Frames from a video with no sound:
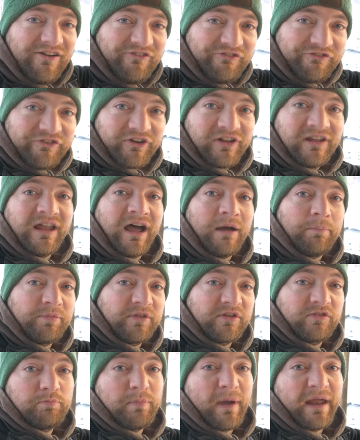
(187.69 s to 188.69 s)
fill up
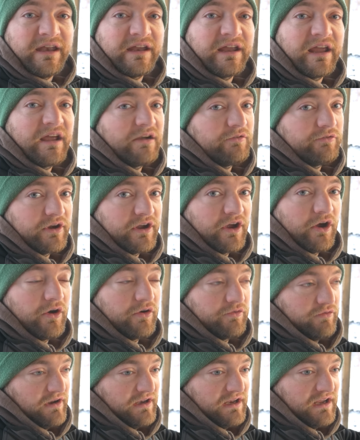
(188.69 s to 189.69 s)
this bedding area
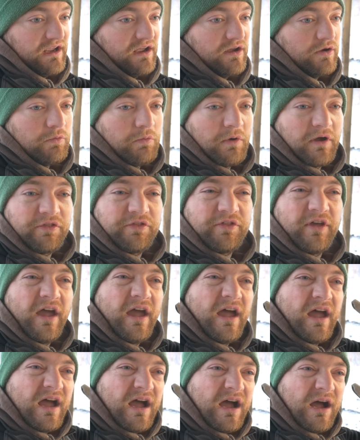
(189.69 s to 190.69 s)
already with
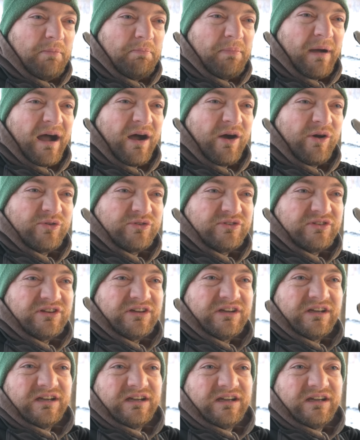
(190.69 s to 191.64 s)
about